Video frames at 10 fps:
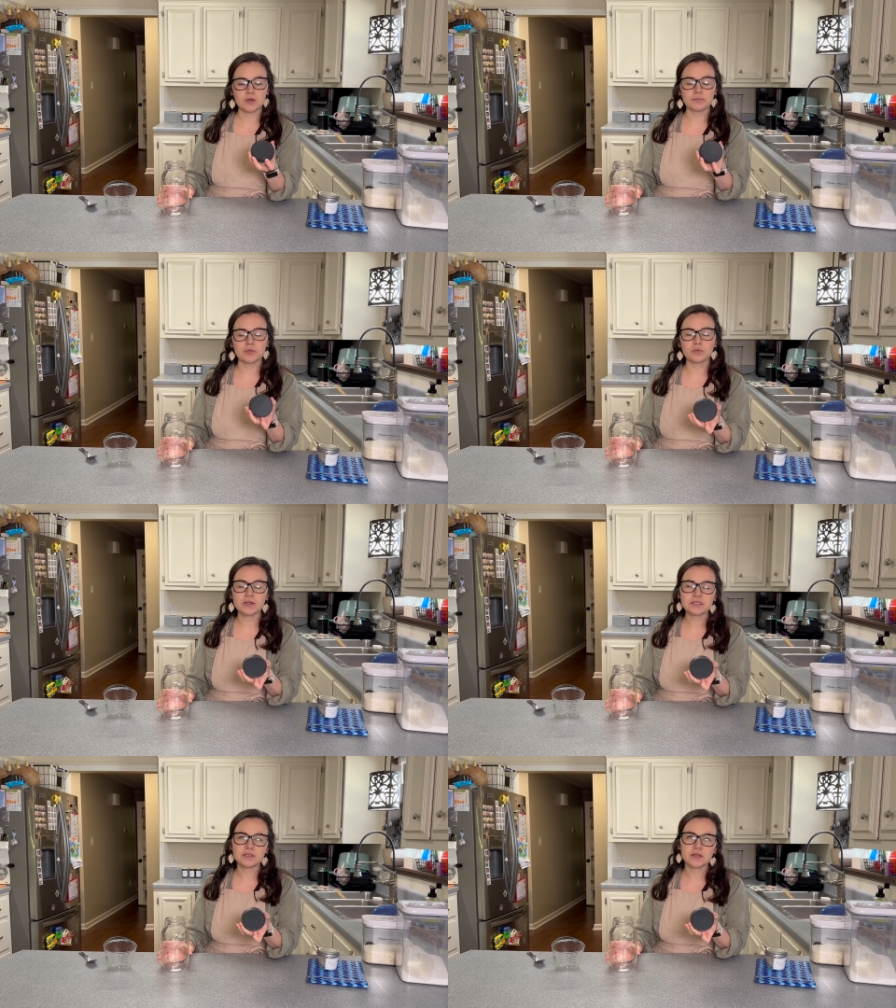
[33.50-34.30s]
The
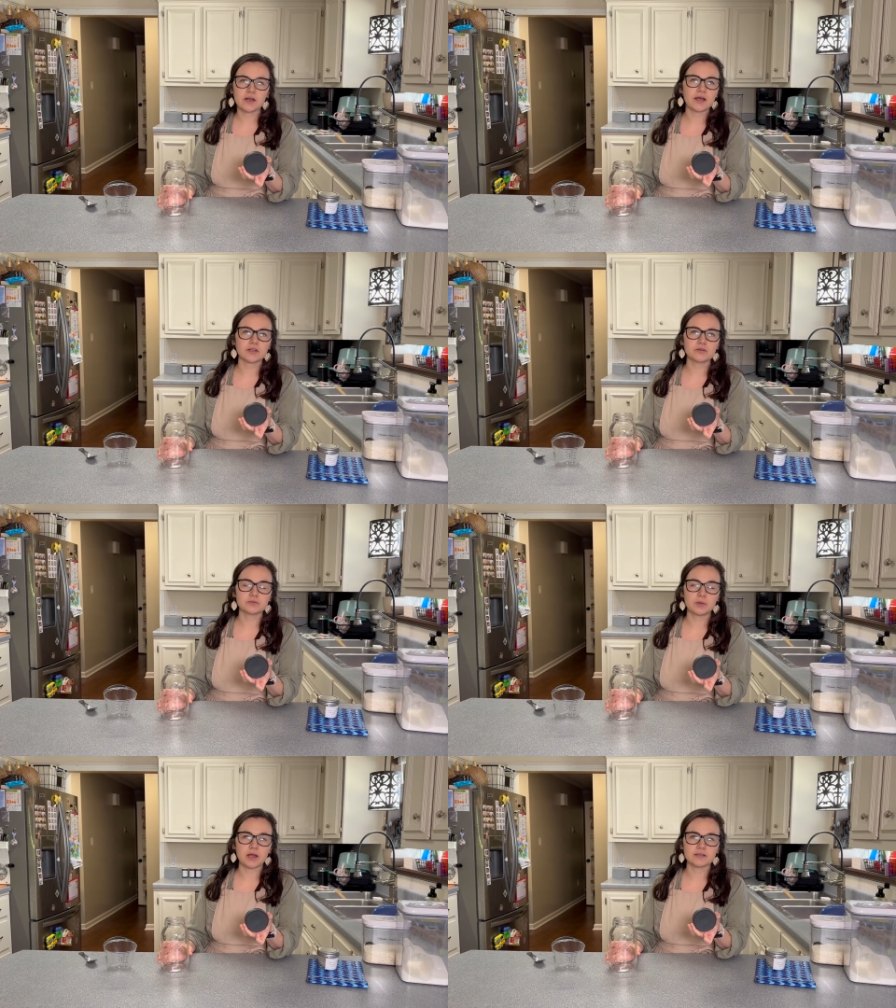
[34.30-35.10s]
reason that I use
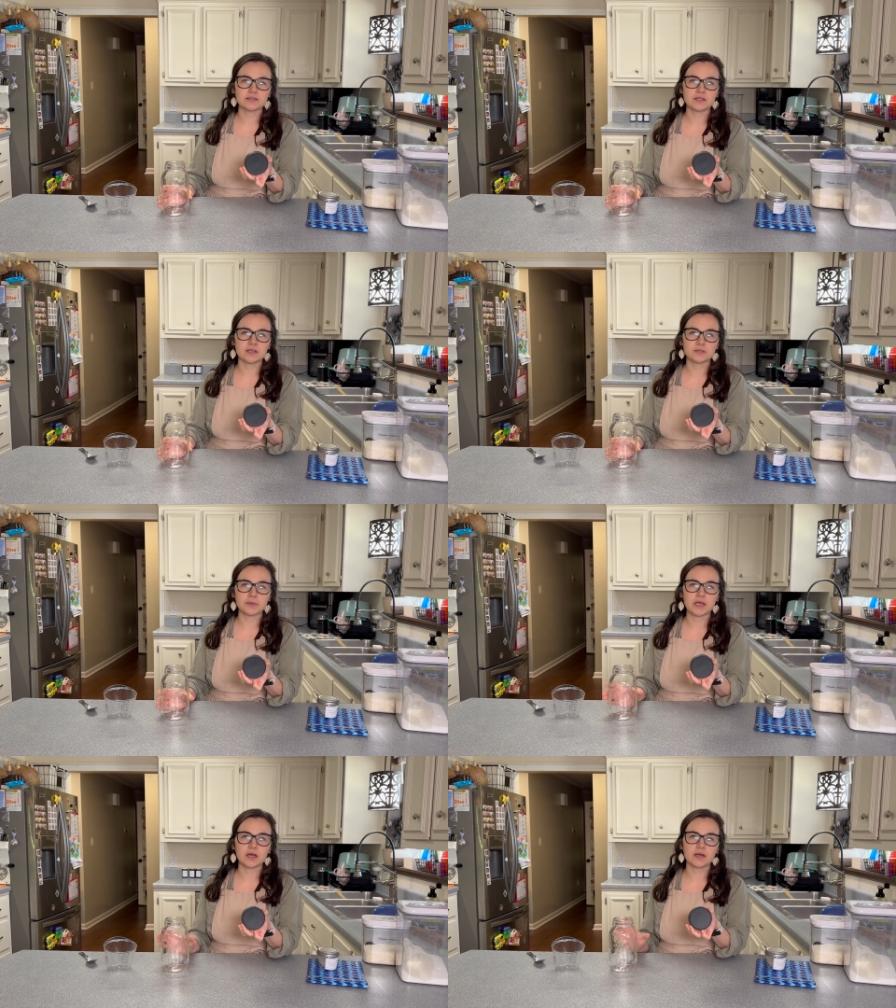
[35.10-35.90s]
plastic is
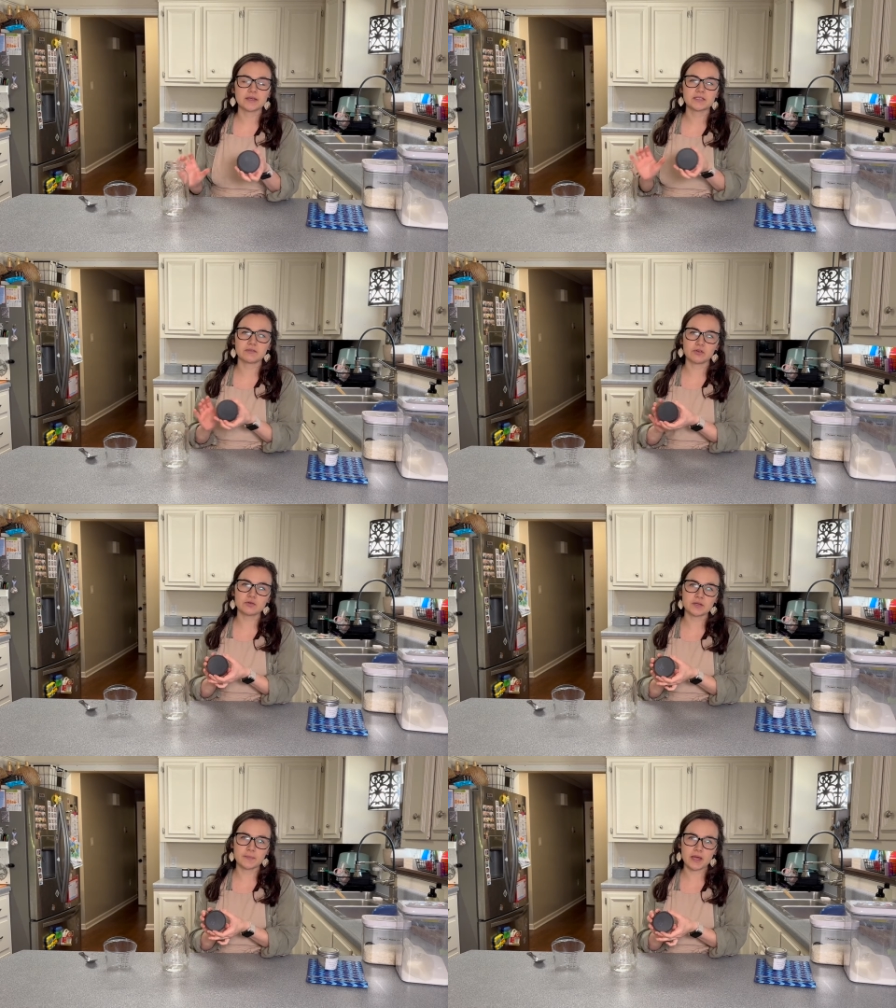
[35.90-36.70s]
because if you use
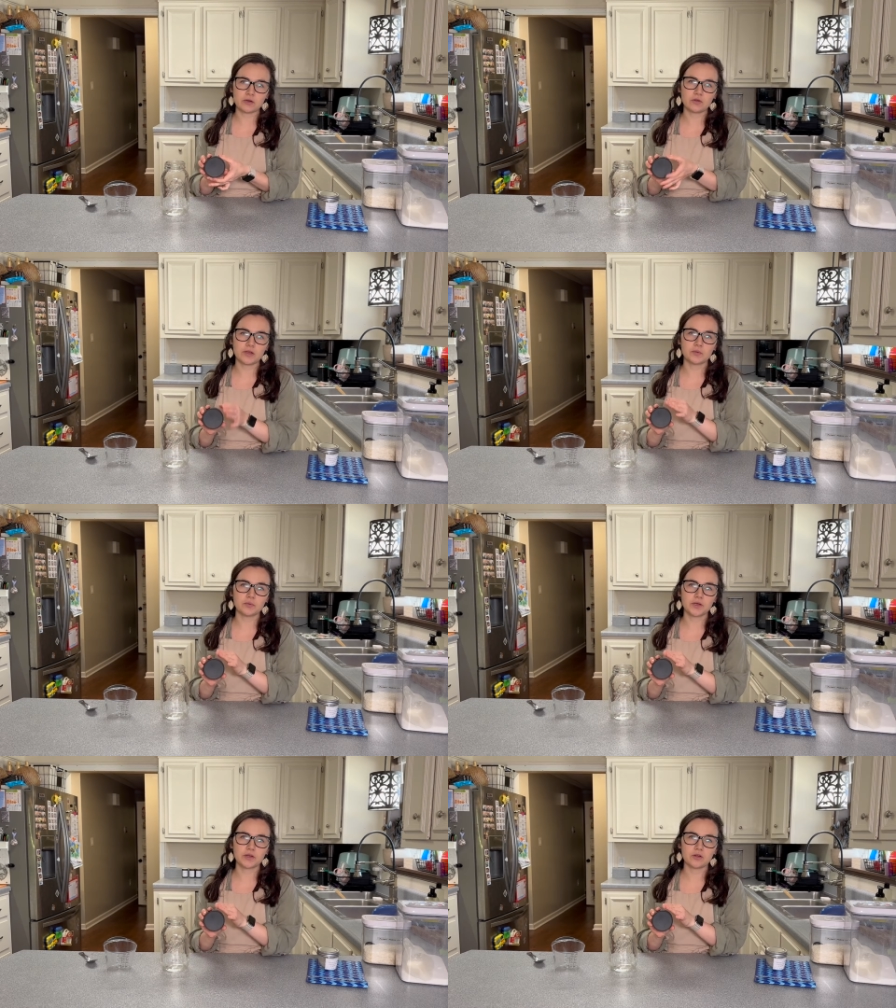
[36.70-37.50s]
a metal, it
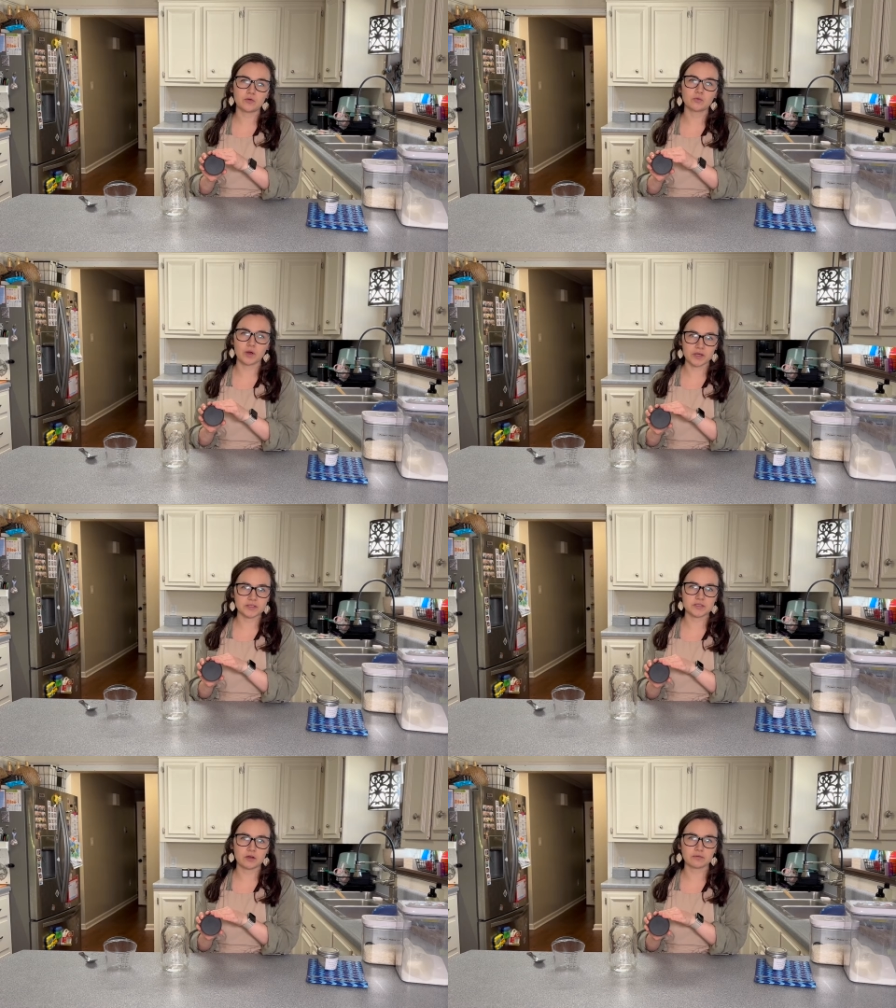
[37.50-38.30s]
will
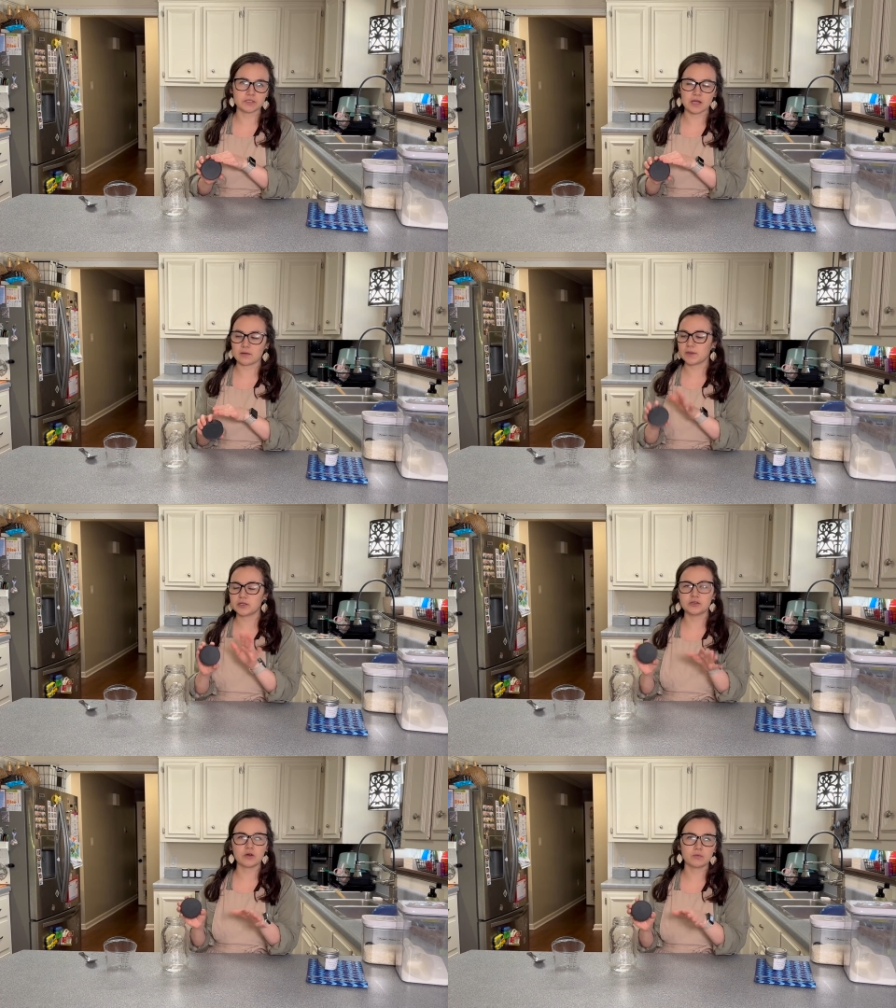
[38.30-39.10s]
rust over time, and you
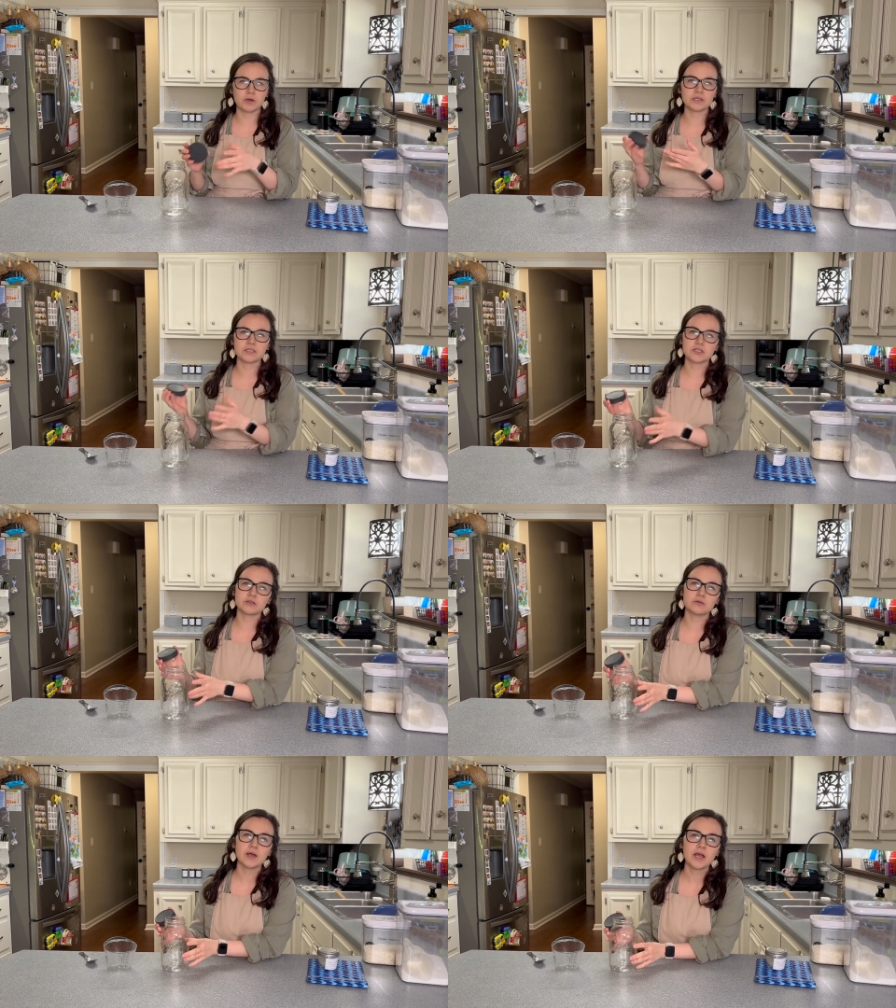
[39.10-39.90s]
don't want
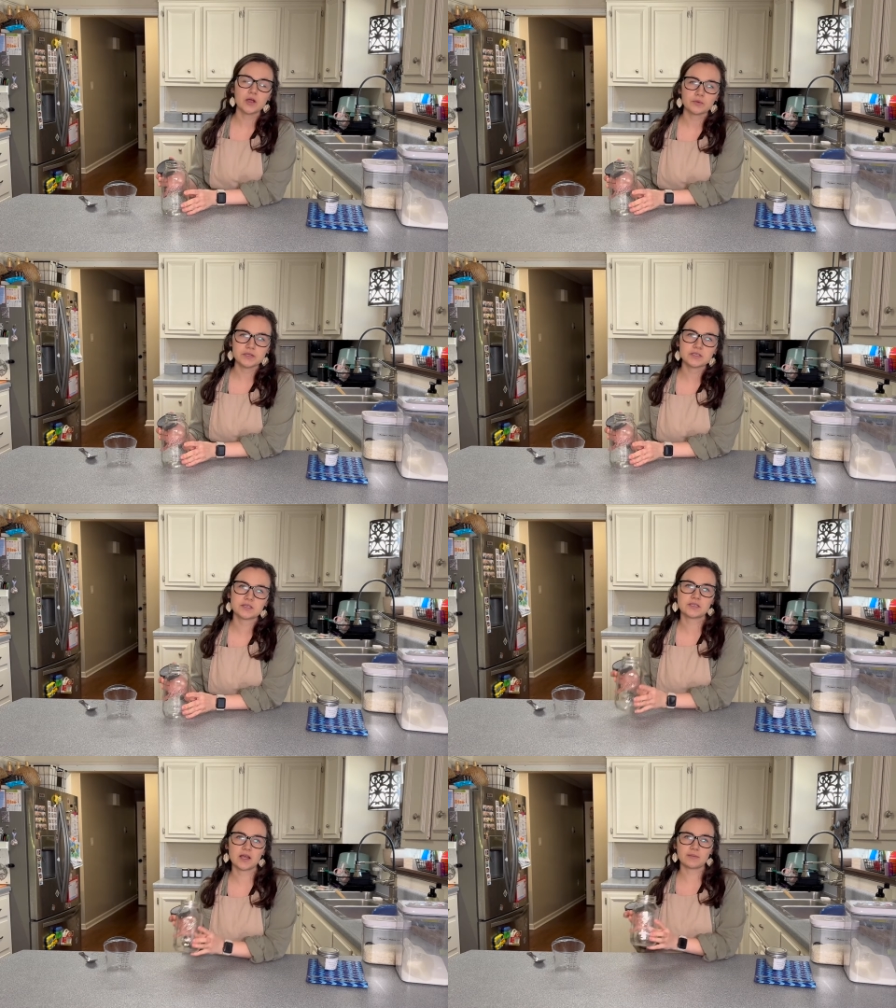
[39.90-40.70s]
to risk
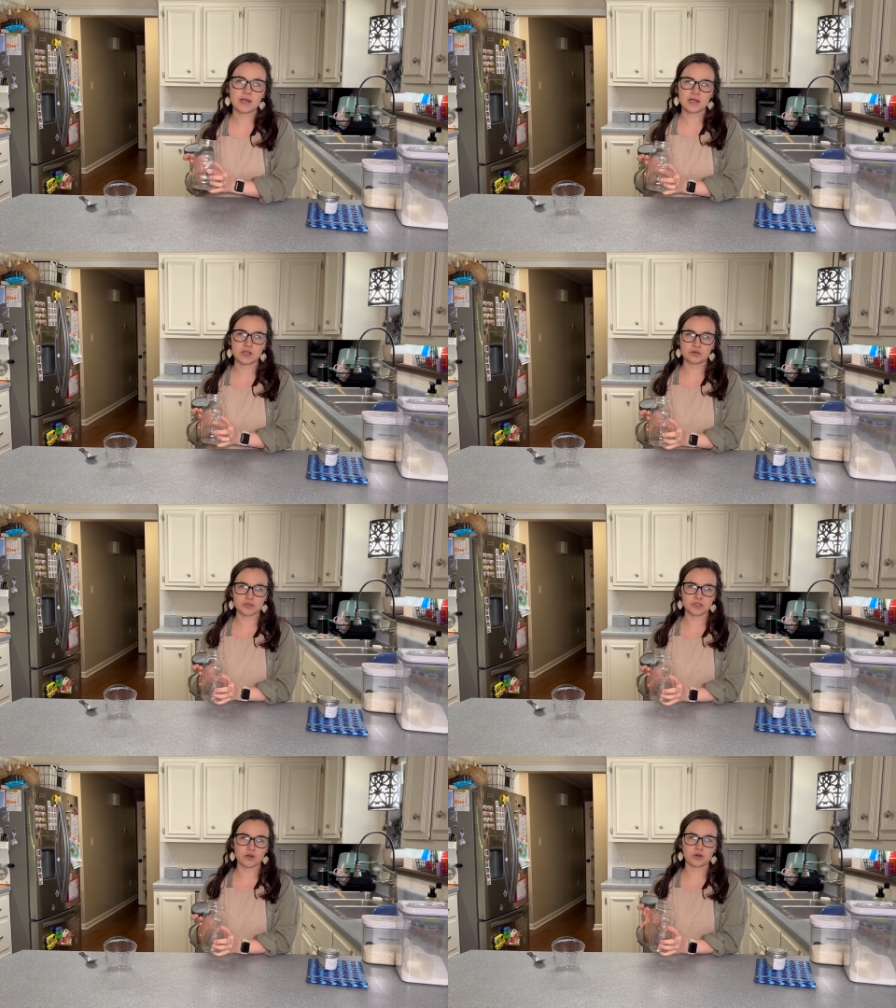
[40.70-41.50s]
contaminating your
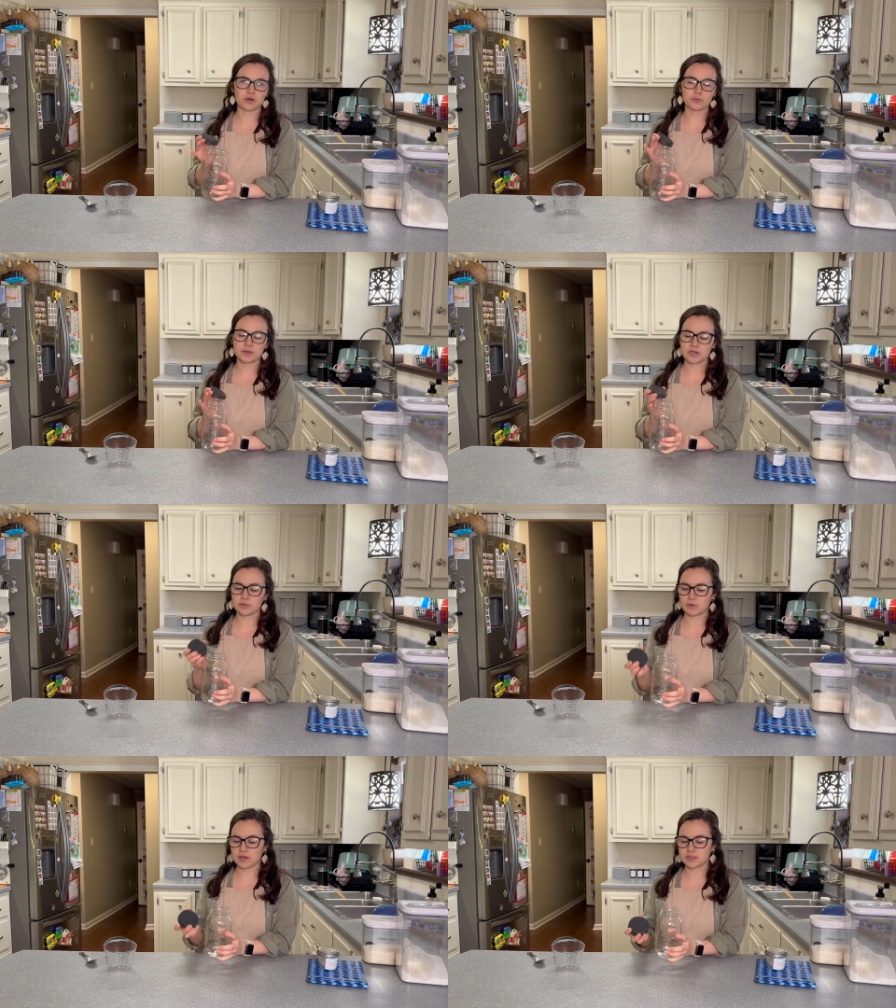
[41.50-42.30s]
starter with any
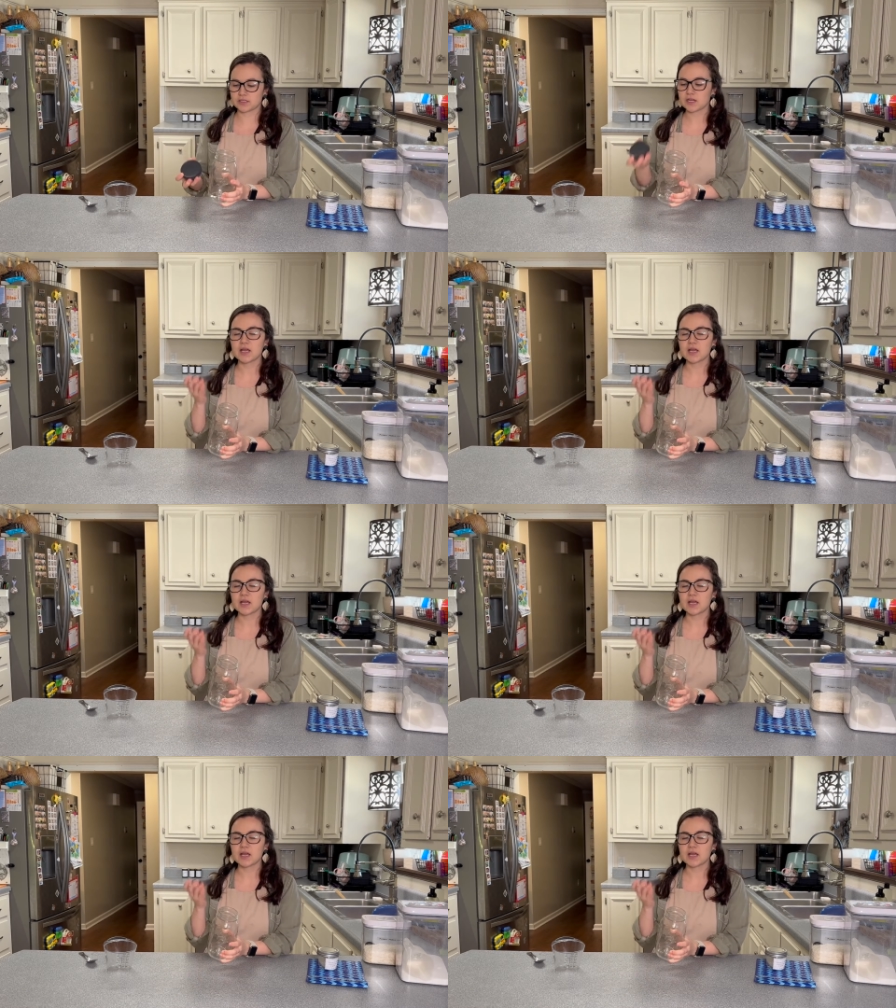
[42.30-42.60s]
rust.